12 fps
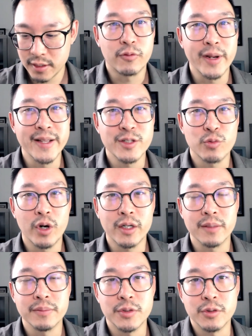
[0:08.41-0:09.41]
Friends,
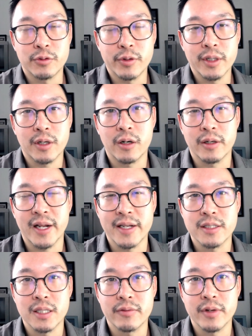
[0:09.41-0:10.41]
welcome to Green Card
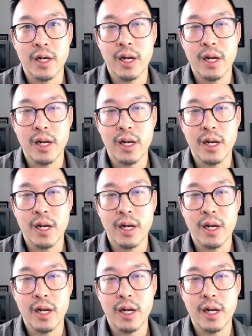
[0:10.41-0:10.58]
Guys TV.